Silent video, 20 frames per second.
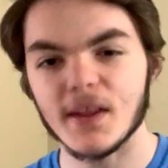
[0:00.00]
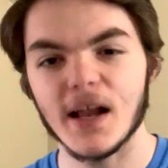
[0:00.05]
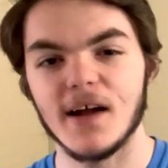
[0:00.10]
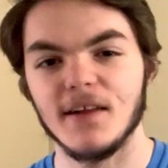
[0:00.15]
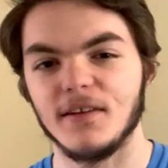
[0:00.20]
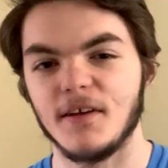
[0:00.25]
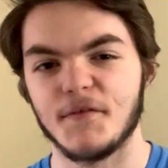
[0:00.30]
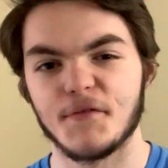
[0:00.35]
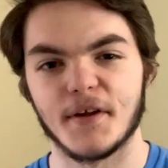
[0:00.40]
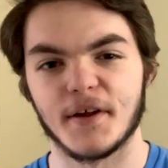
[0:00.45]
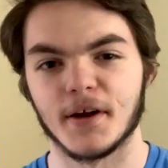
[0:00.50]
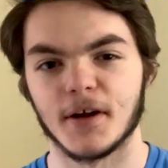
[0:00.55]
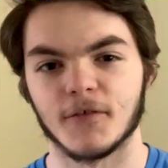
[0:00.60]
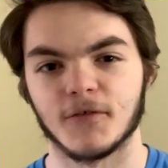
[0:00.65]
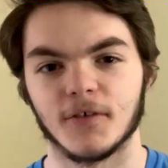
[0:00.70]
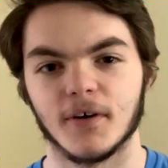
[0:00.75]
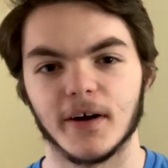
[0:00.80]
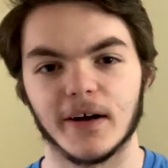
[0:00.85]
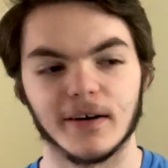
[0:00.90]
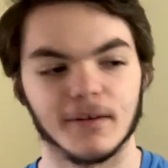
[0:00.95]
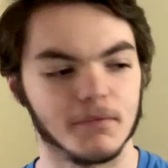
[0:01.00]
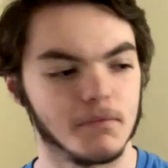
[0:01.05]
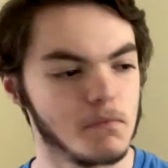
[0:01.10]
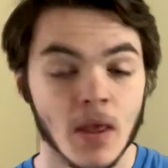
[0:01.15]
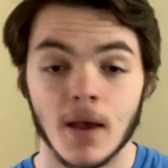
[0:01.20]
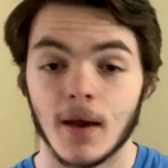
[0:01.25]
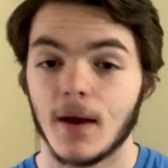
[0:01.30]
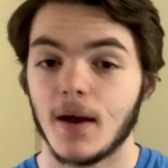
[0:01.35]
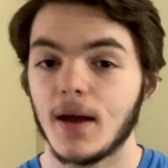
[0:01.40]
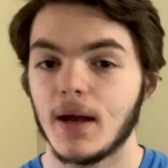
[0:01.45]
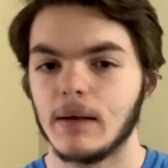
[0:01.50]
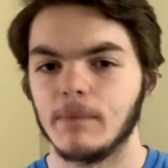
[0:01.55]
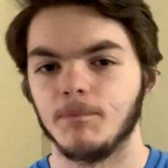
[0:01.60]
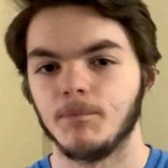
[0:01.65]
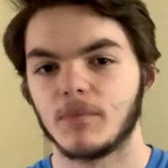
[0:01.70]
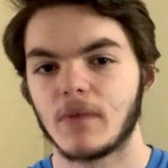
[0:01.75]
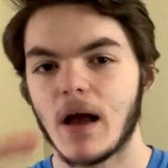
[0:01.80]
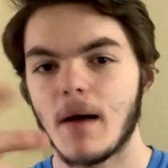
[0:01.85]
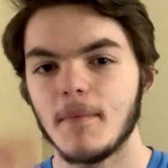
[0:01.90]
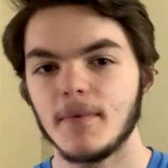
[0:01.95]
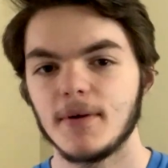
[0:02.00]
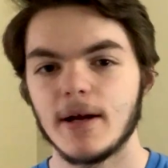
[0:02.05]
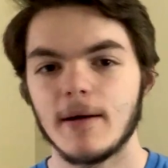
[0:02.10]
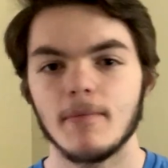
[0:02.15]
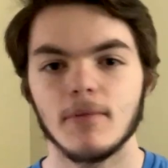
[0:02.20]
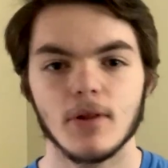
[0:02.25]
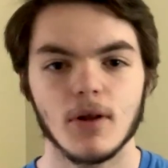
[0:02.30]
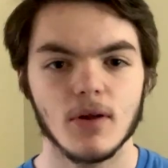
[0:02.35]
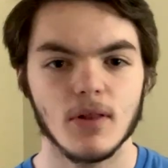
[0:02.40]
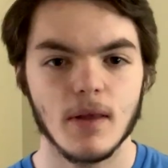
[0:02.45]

I love that air fryer. Hey, comment down below.